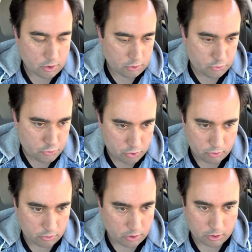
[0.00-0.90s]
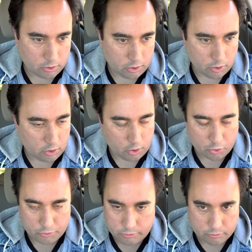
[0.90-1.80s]
You know,
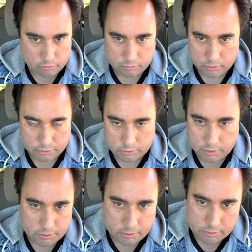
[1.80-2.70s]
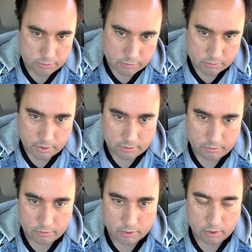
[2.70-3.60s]
all you instructors that
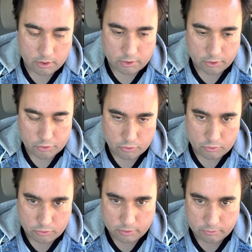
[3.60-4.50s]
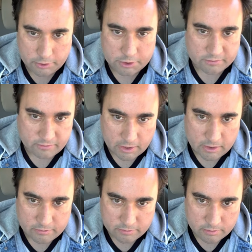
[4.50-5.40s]
you're so cool at Region
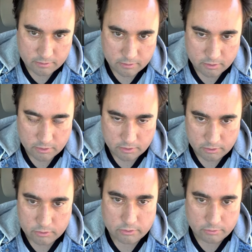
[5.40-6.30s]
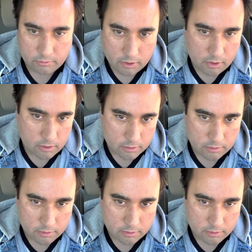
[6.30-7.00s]
5, you know who you are.